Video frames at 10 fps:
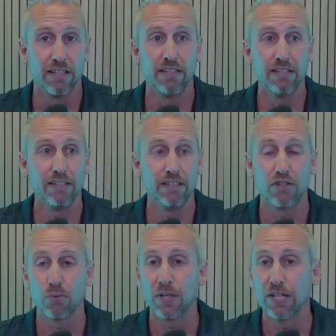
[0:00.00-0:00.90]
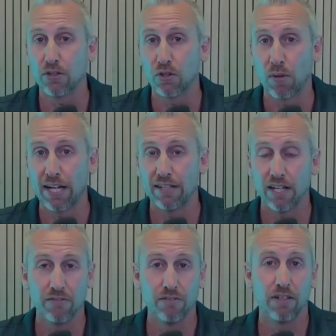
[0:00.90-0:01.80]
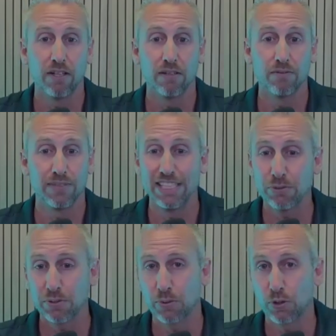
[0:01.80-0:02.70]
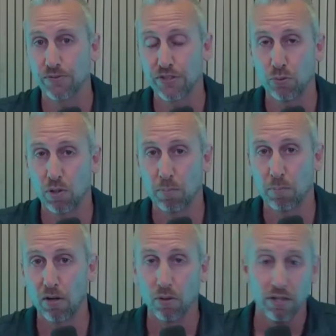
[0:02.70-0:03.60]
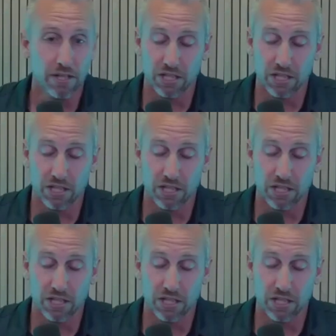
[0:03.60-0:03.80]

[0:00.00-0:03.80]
the 300 grand of interest reserve that you want to borrow.